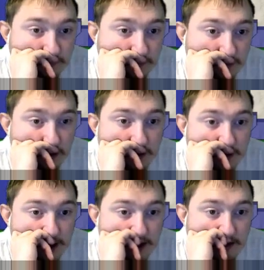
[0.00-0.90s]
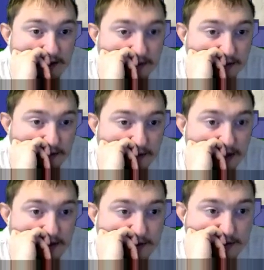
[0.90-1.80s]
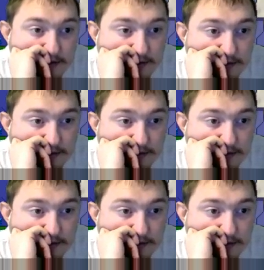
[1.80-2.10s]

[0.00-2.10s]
Oh, yeah. That is